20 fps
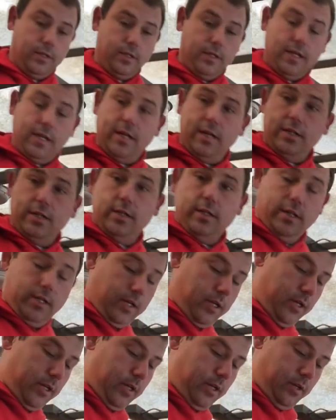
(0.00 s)
Next,
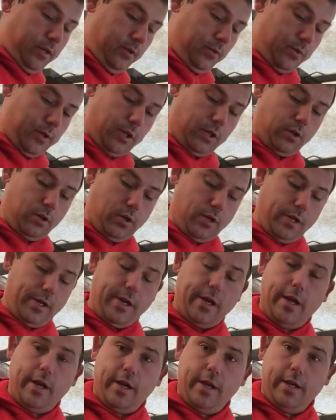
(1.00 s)
you want to go
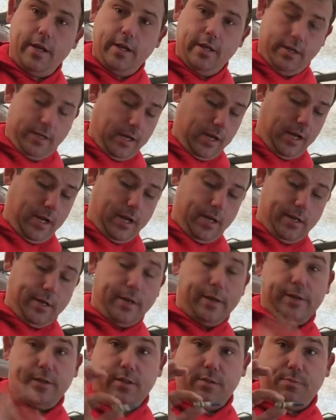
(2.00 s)
ahead and
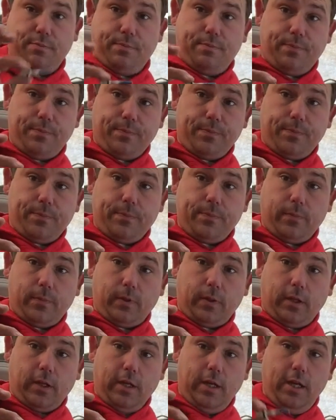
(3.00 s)

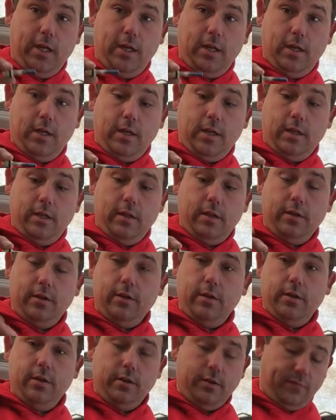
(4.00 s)
clean
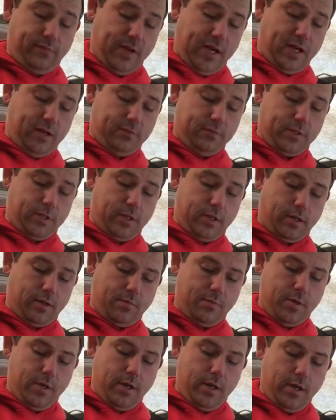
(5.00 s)
your valve
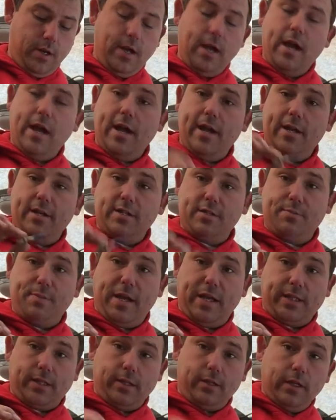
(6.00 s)
stem and
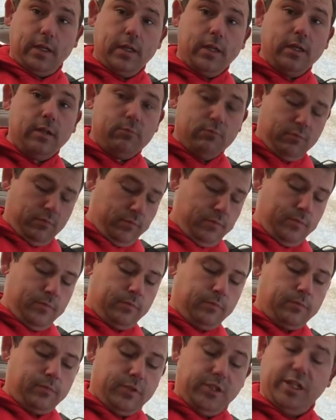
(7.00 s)
inspect it.
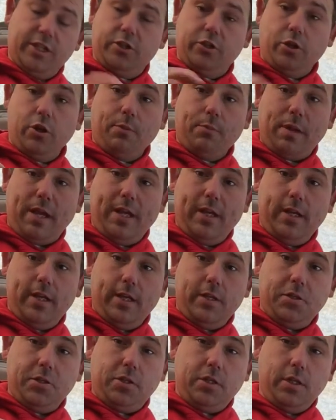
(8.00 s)
6-year
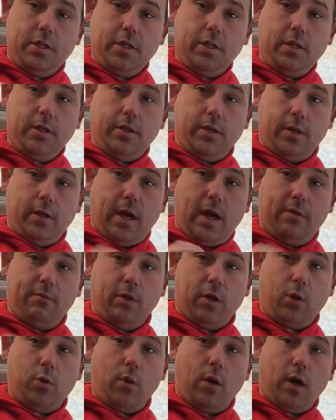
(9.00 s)
maintenance, they're not
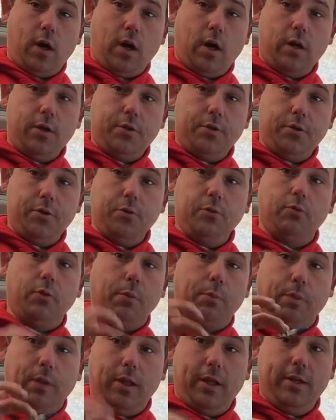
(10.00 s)
required to
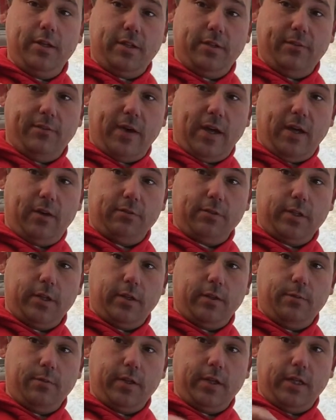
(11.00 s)
replace the valve
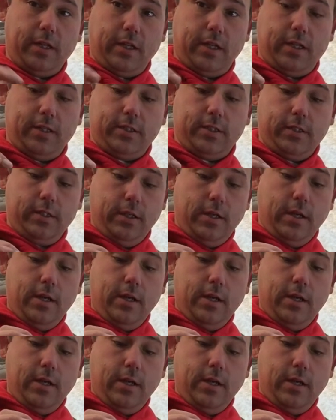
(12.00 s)
stem unless